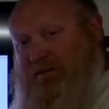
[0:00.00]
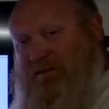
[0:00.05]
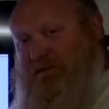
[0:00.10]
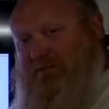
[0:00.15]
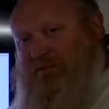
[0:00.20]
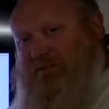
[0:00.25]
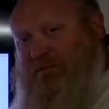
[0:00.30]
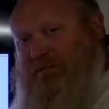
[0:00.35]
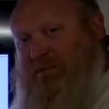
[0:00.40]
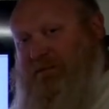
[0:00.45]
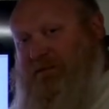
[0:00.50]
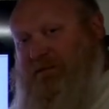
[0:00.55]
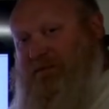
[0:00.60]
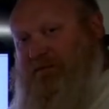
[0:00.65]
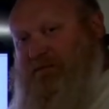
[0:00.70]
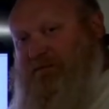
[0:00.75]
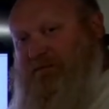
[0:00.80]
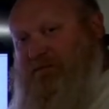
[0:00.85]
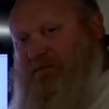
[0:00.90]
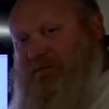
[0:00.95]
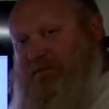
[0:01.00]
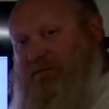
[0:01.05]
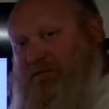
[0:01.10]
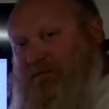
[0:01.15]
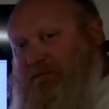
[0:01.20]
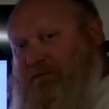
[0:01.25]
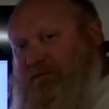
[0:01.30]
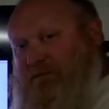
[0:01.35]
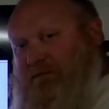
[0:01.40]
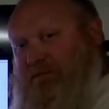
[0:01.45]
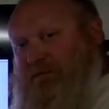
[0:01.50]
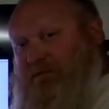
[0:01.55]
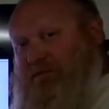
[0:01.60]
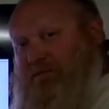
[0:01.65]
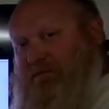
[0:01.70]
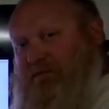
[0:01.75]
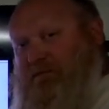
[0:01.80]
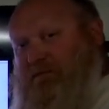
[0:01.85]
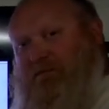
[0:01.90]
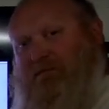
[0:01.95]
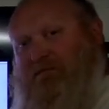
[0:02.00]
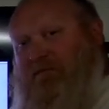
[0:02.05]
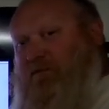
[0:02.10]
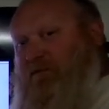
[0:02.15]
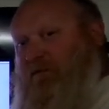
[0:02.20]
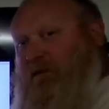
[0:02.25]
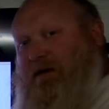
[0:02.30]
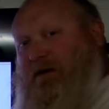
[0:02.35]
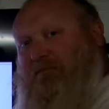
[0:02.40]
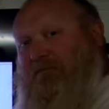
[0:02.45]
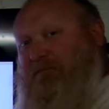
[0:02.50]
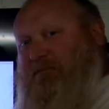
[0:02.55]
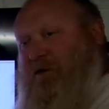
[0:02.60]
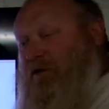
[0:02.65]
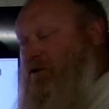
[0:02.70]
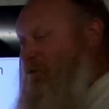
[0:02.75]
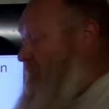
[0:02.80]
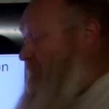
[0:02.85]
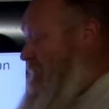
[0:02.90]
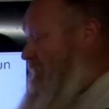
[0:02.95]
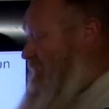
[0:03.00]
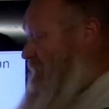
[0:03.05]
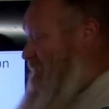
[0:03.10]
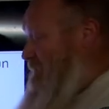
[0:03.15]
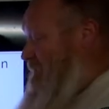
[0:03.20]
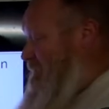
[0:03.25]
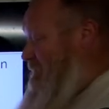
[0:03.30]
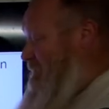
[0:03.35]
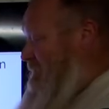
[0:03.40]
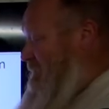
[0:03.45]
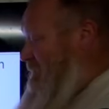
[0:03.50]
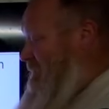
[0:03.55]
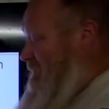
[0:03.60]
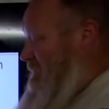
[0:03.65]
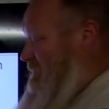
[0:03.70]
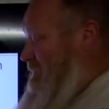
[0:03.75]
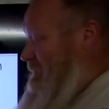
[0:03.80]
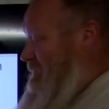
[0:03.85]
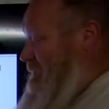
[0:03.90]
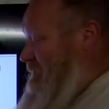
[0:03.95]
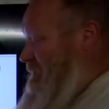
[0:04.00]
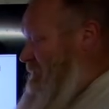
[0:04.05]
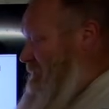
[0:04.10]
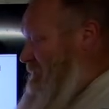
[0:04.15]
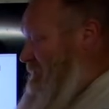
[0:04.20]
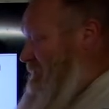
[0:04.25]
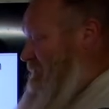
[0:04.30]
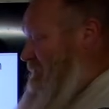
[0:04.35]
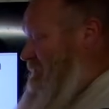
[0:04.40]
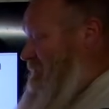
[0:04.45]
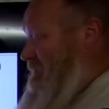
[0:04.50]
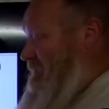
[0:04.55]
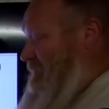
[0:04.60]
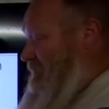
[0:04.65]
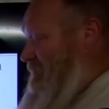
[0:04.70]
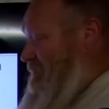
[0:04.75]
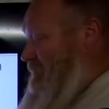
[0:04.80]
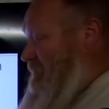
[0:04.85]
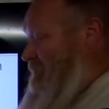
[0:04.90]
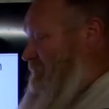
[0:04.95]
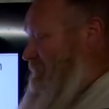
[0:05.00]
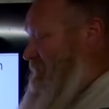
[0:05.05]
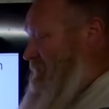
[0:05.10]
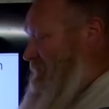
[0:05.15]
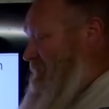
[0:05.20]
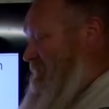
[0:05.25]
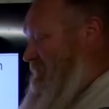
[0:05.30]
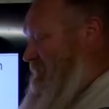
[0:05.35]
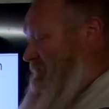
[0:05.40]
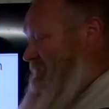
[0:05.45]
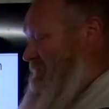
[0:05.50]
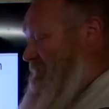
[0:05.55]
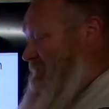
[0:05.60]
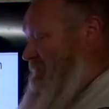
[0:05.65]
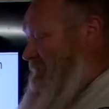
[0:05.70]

W P. So if you don't have a permit, this is all you get.